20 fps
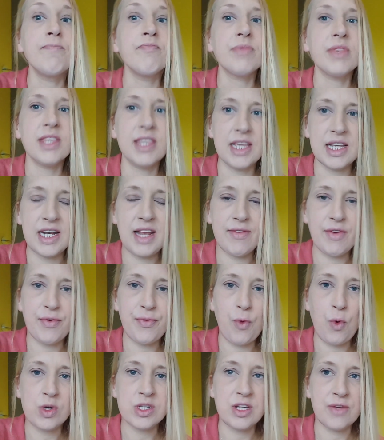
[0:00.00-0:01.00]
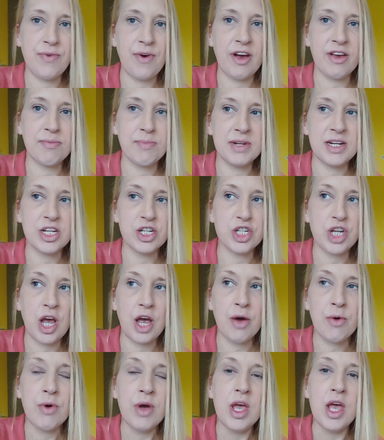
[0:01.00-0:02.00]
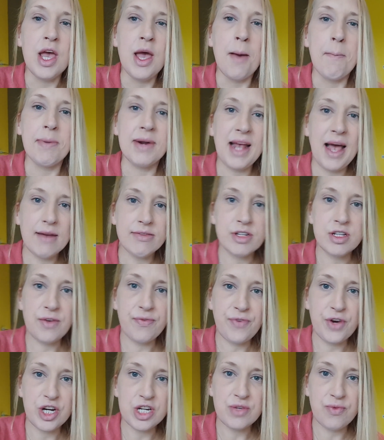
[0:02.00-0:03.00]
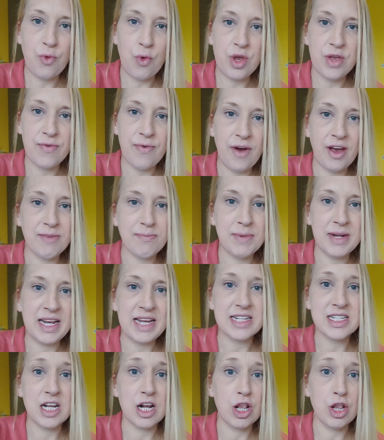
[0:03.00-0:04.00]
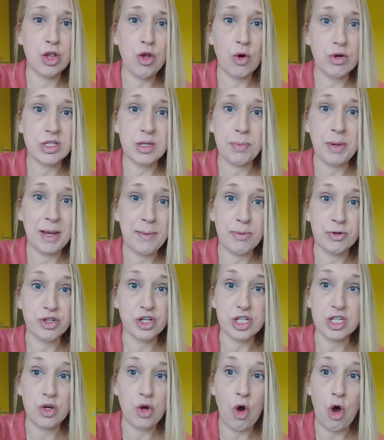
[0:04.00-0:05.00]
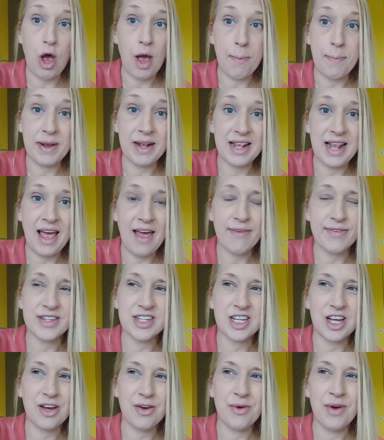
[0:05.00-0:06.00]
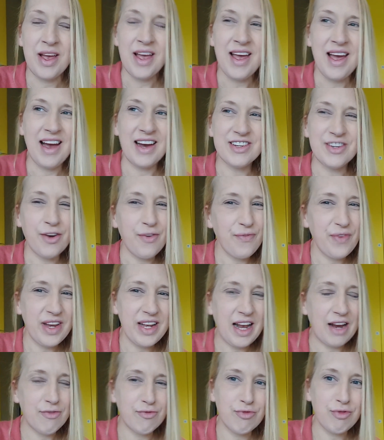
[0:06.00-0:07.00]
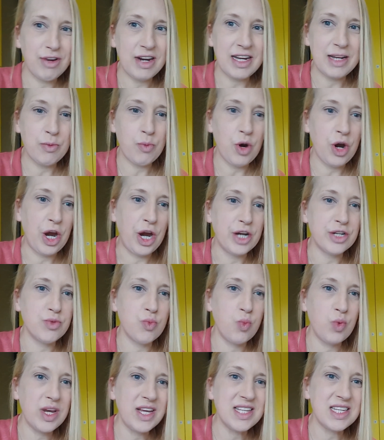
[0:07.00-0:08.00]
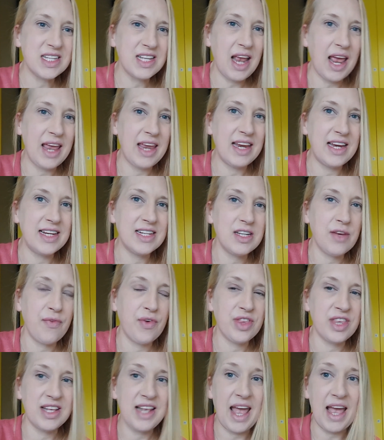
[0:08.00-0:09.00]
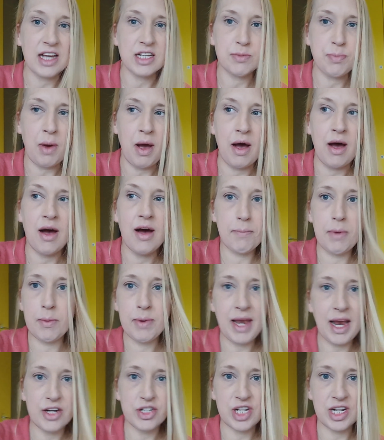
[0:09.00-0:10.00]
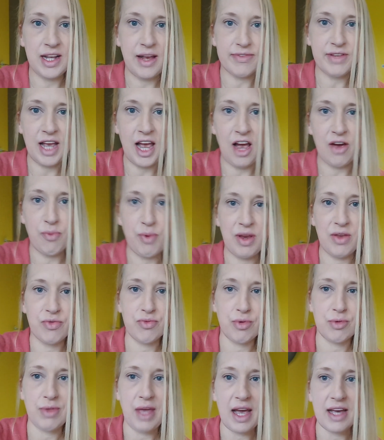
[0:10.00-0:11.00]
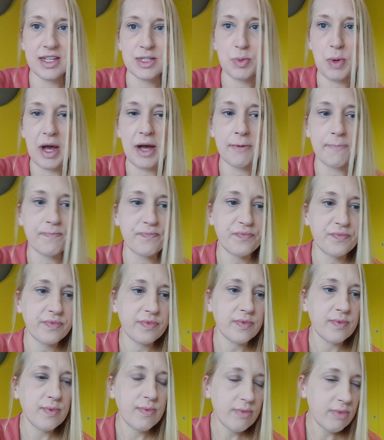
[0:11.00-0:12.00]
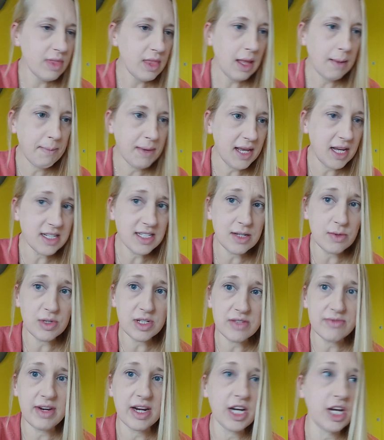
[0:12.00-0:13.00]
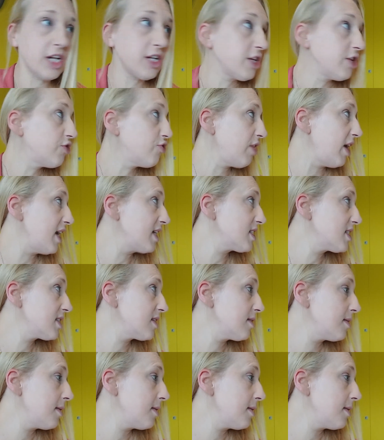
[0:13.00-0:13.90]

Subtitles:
then another 45-minute show. But after the first 45 minutes, lots of people just got up and left. So I don't think that really worked. We stayed for the next part, but we actually left halfway through that as well because it wasn't very good. Are you dressed?